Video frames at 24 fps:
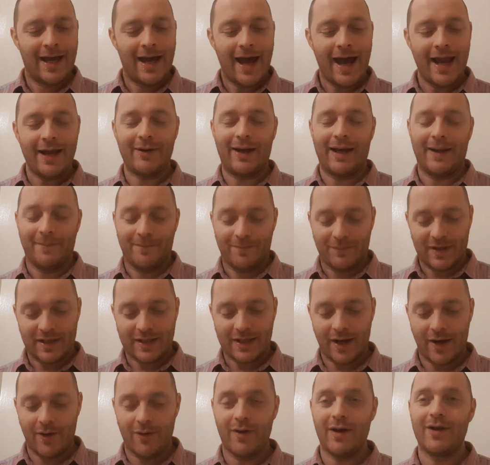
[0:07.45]
Anyway,
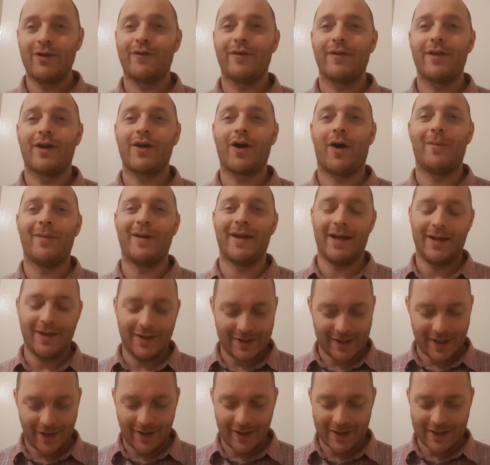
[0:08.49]
so enough of the comedy.
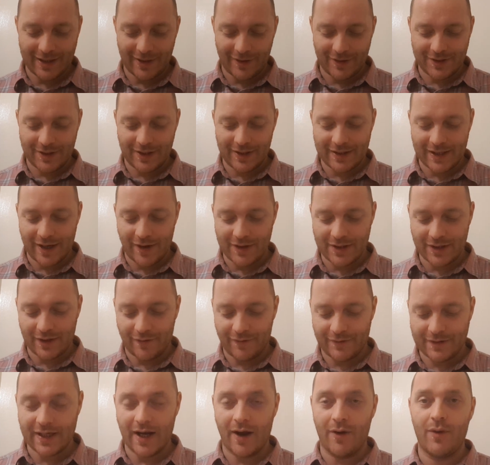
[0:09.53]
So let's get on to the serious
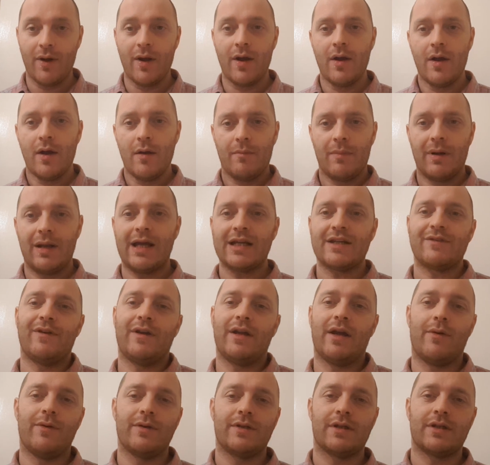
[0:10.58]
stuff. So my last
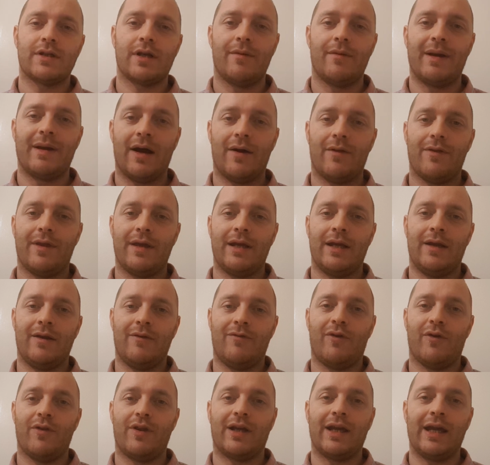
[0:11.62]
video was just on about for
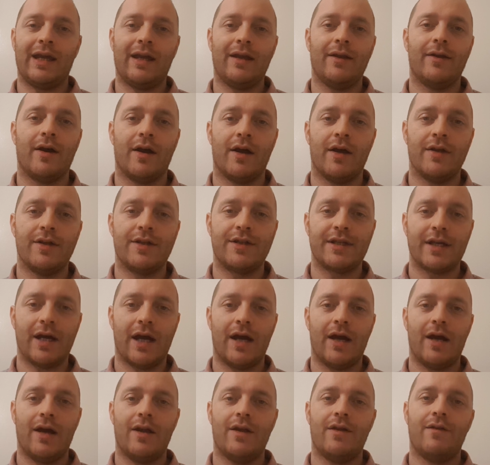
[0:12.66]
the geeky nerds,
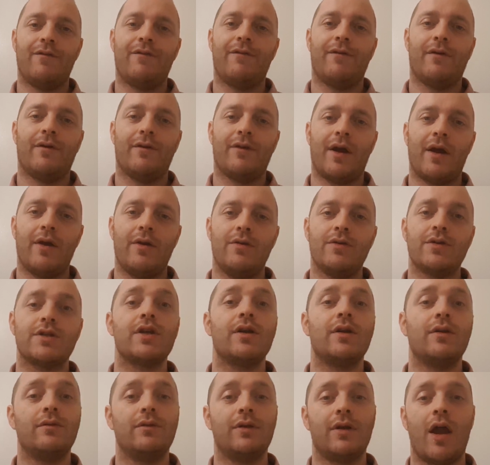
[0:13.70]
and for those
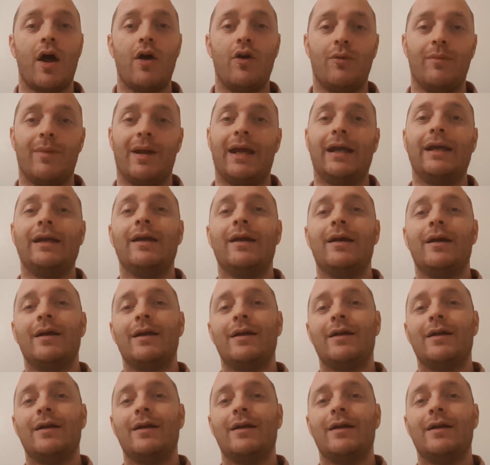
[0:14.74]
who know me